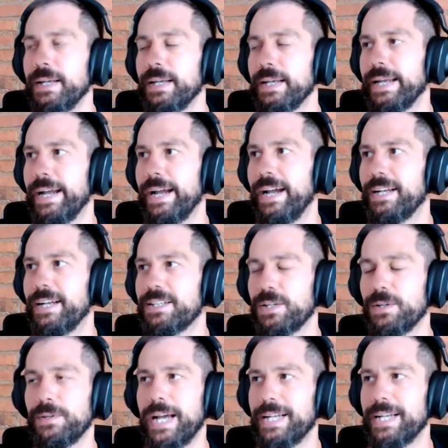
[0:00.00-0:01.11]
And
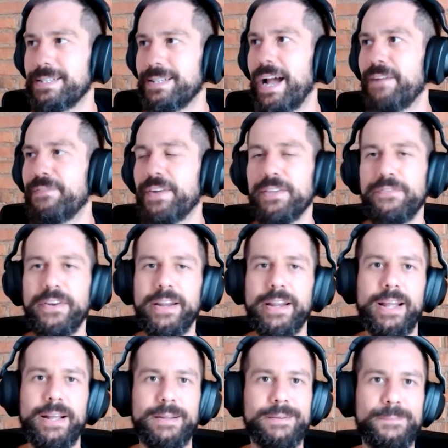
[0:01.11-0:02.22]
so I've got the feeling
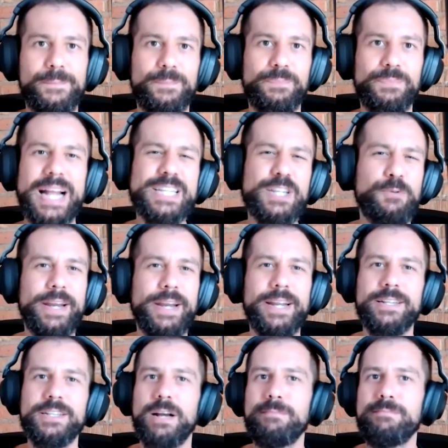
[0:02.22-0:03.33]
that that's
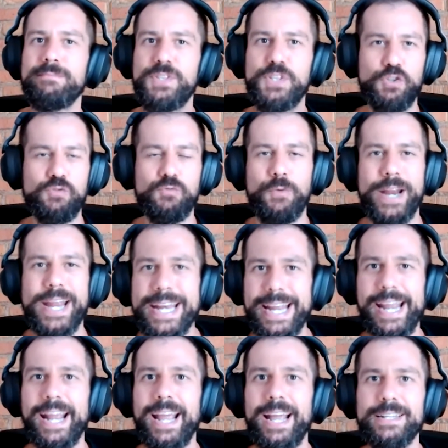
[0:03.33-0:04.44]
creating some
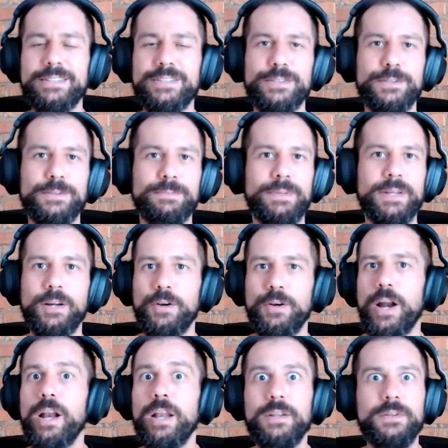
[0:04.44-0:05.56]
straining into,
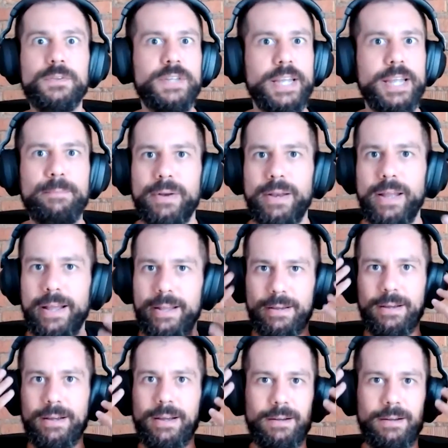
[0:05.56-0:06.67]
not only the team, but like
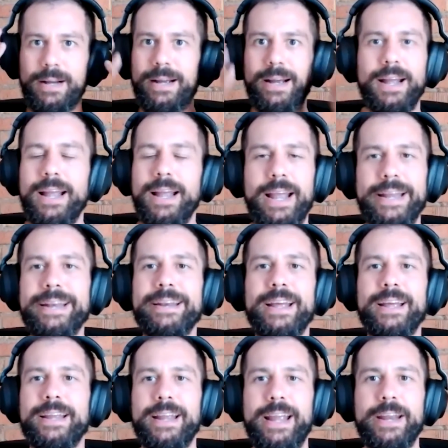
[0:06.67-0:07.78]

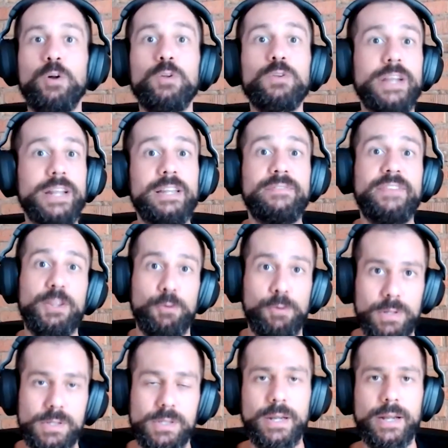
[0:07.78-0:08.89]
in all the
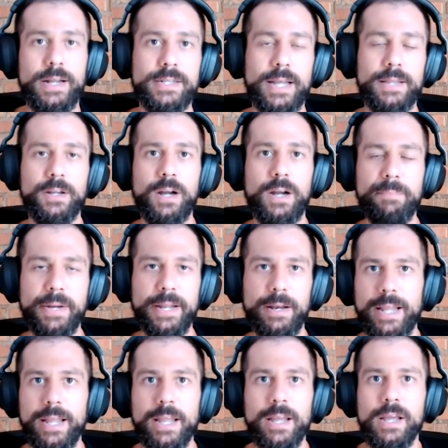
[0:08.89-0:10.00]
individuals inside the company.
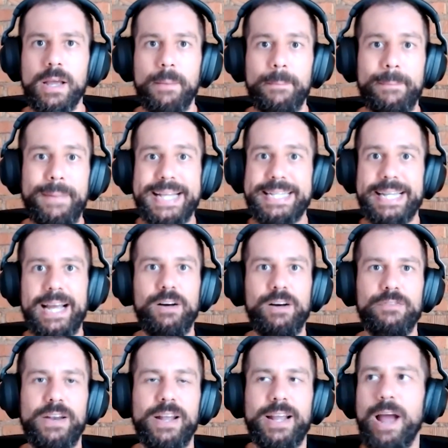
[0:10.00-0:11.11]
Like
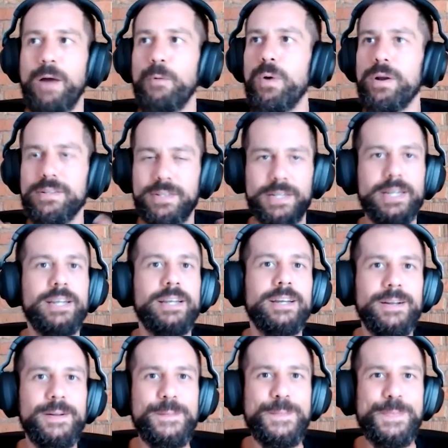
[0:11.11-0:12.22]
myself, like I want to see
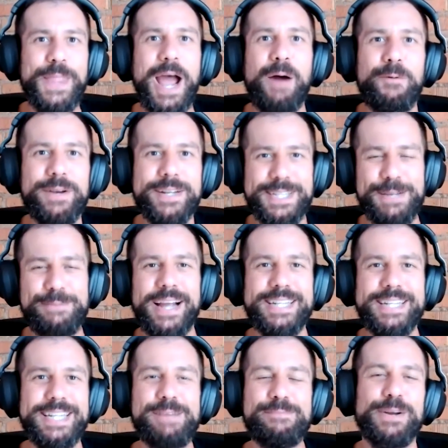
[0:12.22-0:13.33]
my
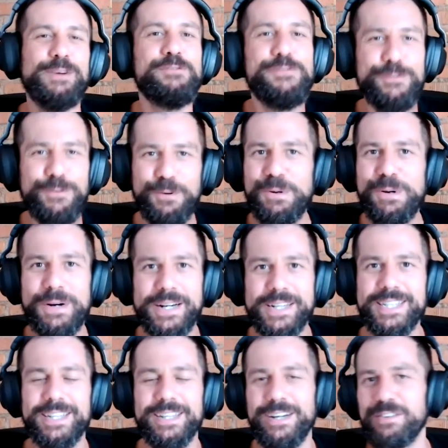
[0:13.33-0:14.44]
team, but of
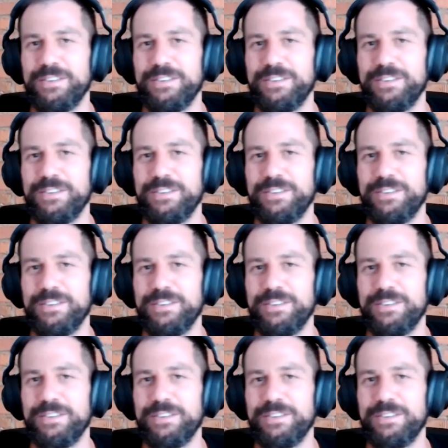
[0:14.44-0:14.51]
course,